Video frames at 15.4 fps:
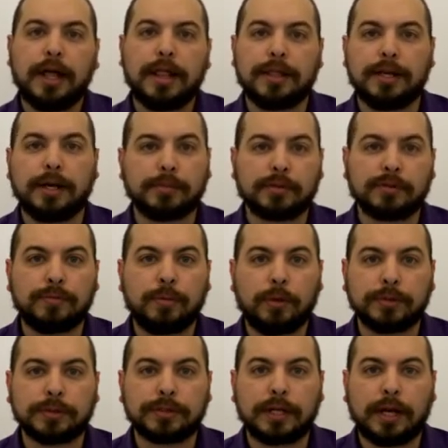the number of
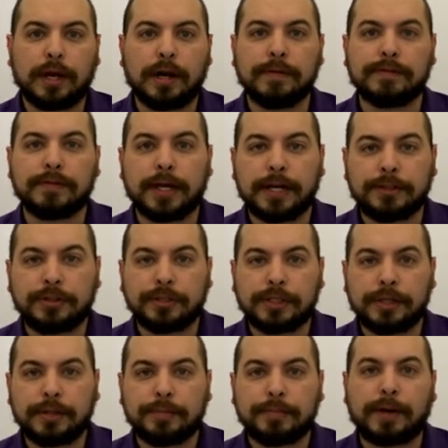moles of
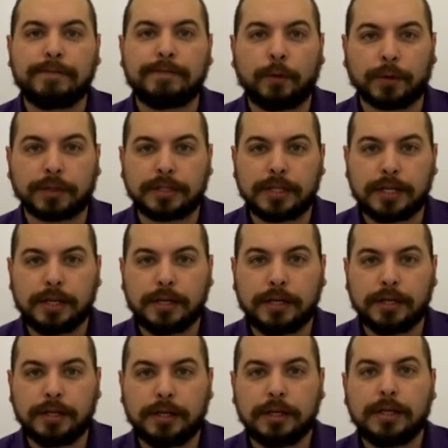nitrogen by 14,
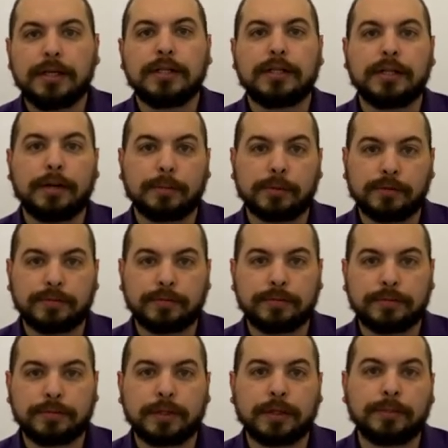the number of
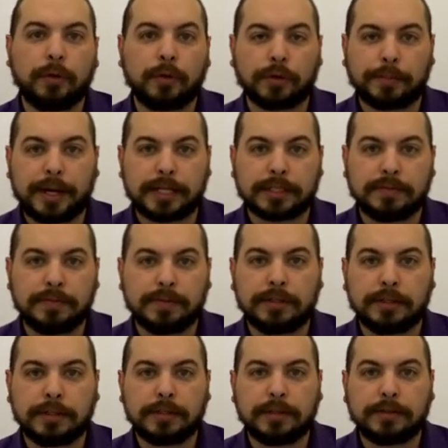the molar mass
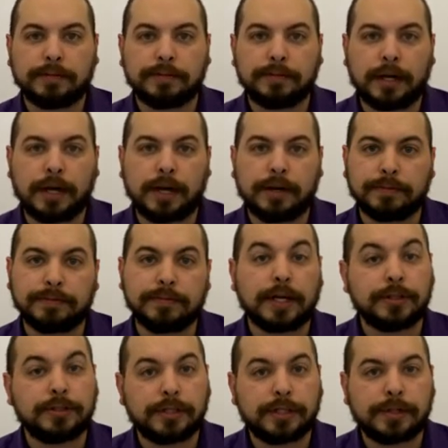of
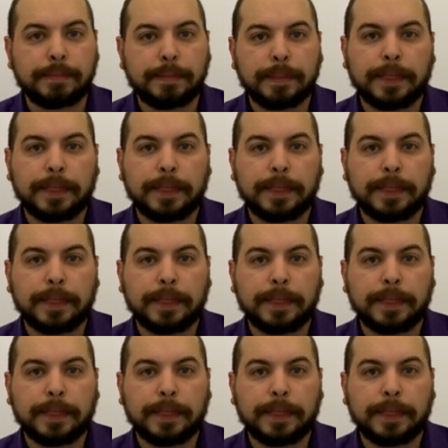nitrogen,